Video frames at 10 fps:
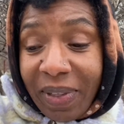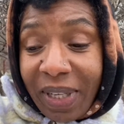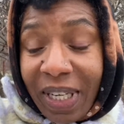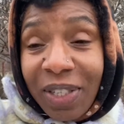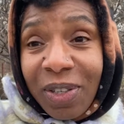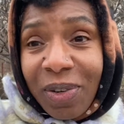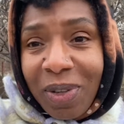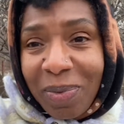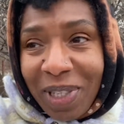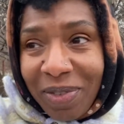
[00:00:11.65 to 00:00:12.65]
getting to know
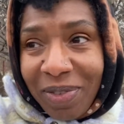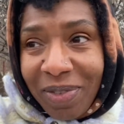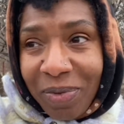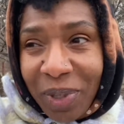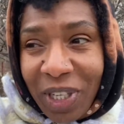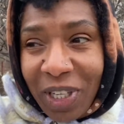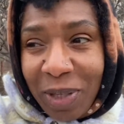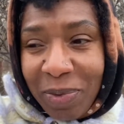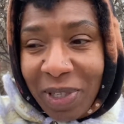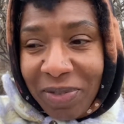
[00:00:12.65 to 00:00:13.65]
themselves and working on
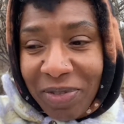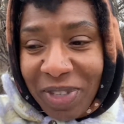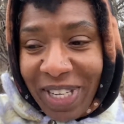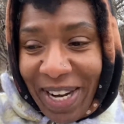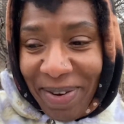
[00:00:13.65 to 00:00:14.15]
themselves every day.